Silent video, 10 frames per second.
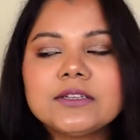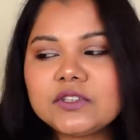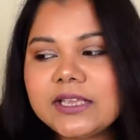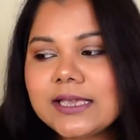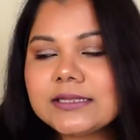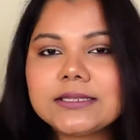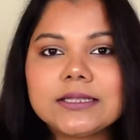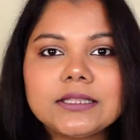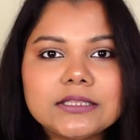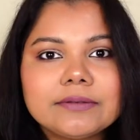So
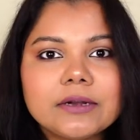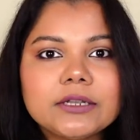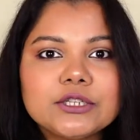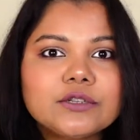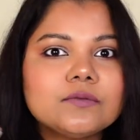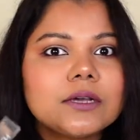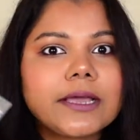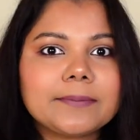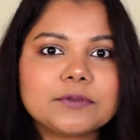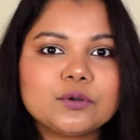yes, this foundation
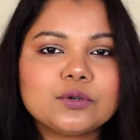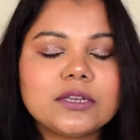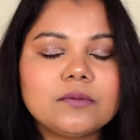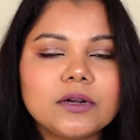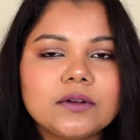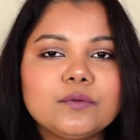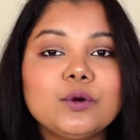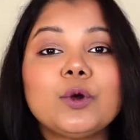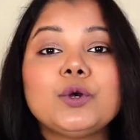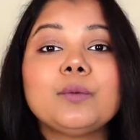works absolutely
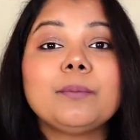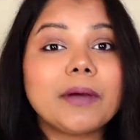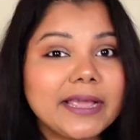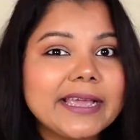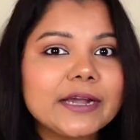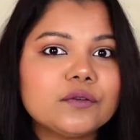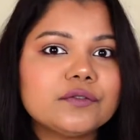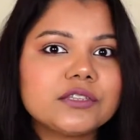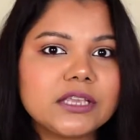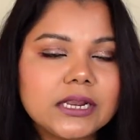wonderful onto my kind
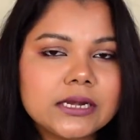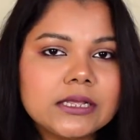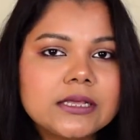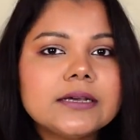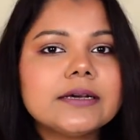of skin,